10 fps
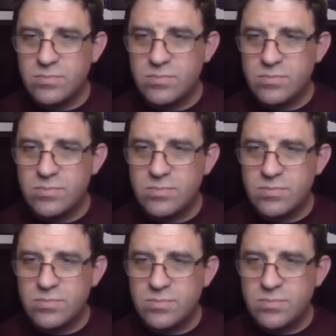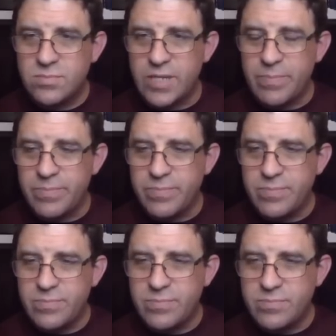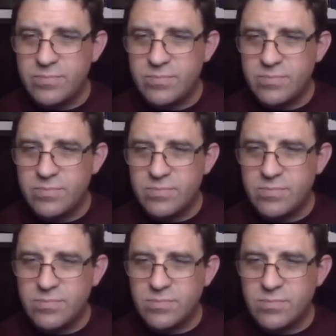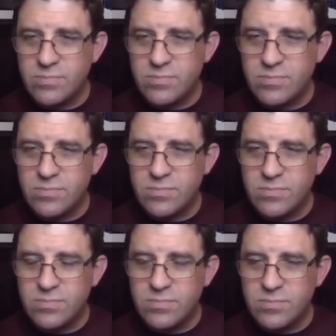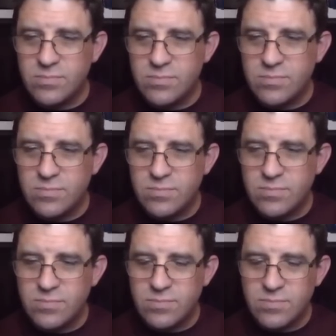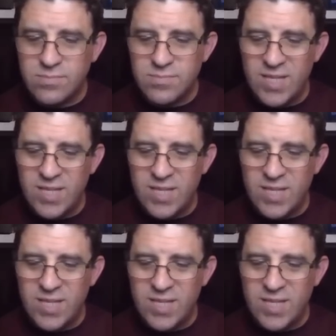[no speech]